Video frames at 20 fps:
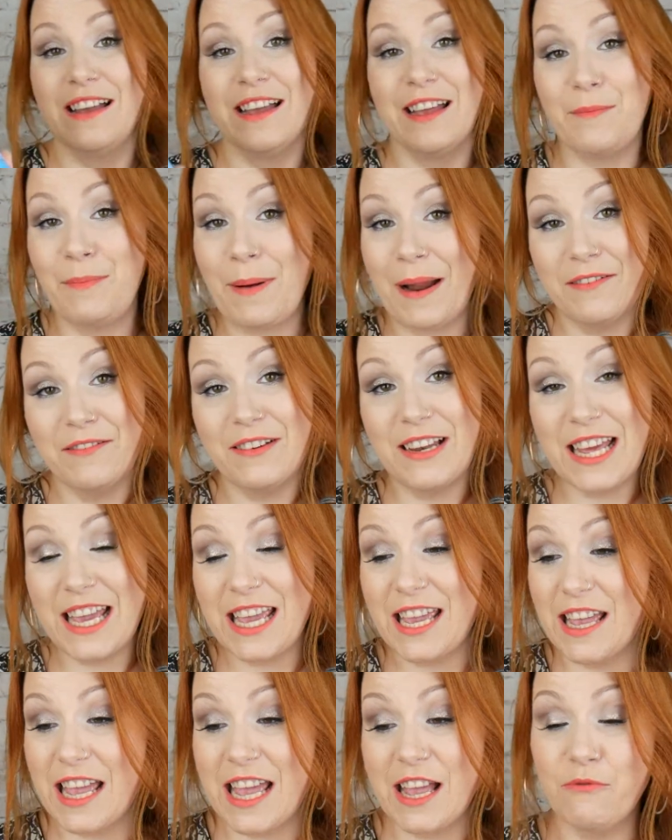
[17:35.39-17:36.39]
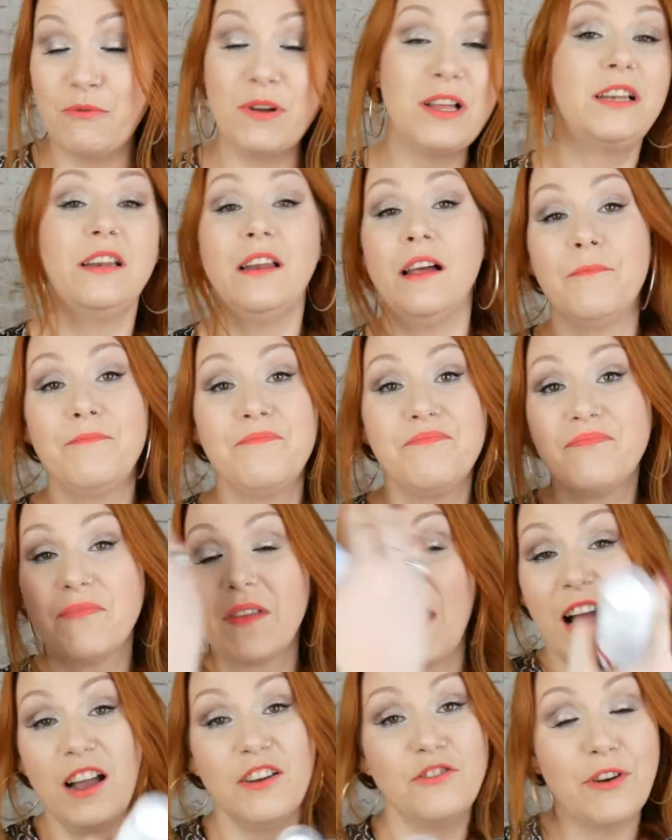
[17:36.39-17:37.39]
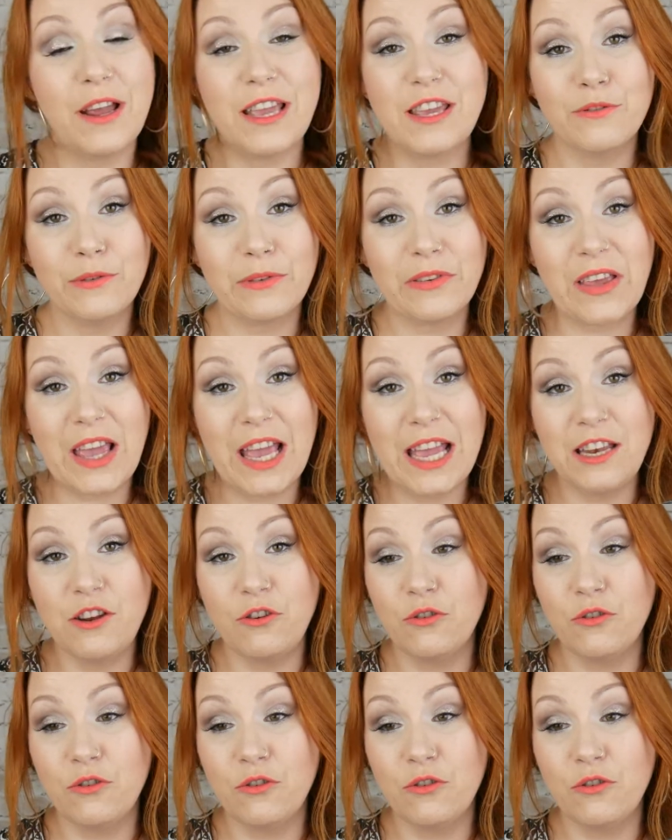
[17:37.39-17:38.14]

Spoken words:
Apparently it will hydrate your skin.